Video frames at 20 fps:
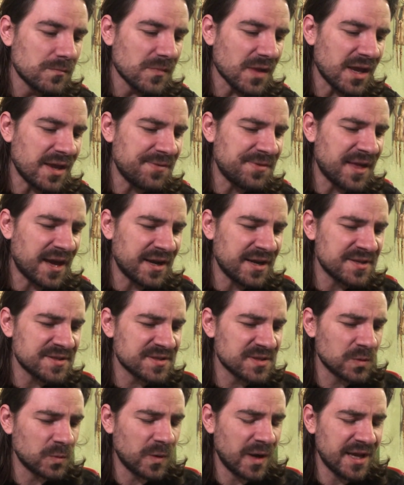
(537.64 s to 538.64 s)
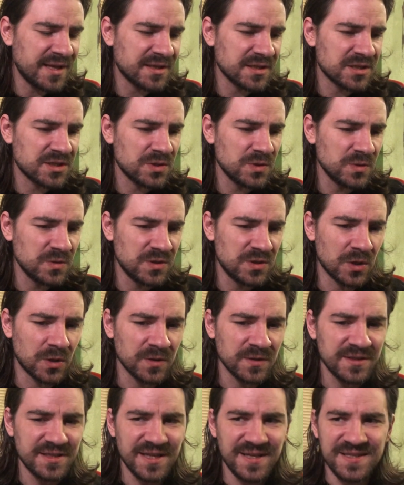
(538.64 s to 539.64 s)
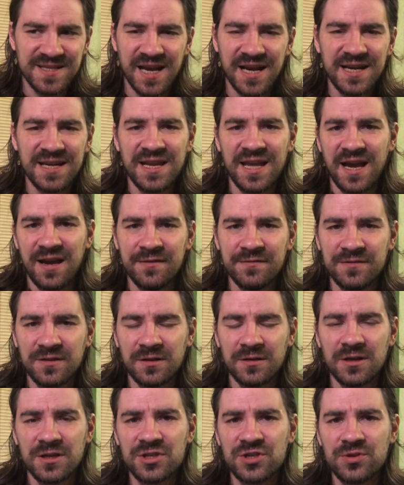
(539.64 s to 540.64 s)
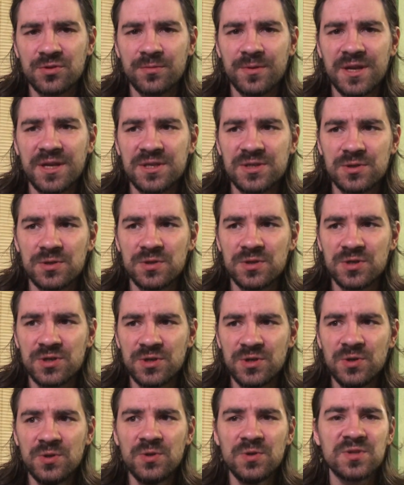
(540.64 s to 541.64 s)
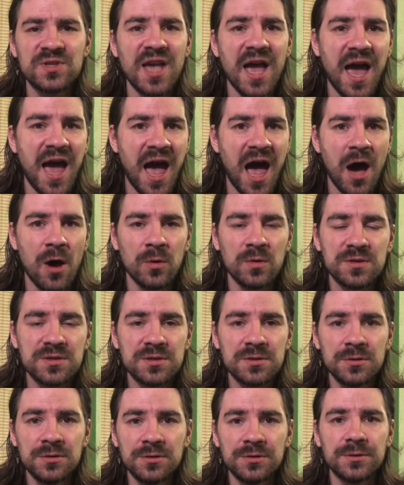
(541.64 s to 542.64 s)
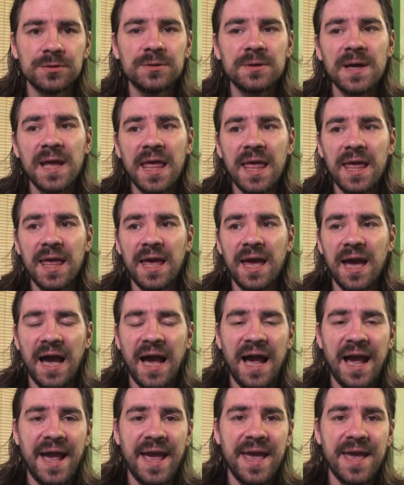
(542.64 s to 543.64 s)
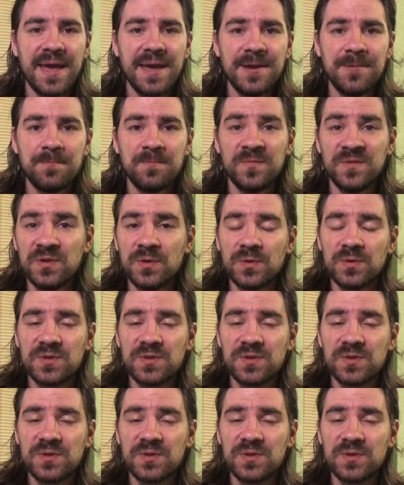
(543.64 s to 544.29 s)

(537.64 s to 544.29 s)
and that is the way that you don't exactly have the luxury to choose how to I do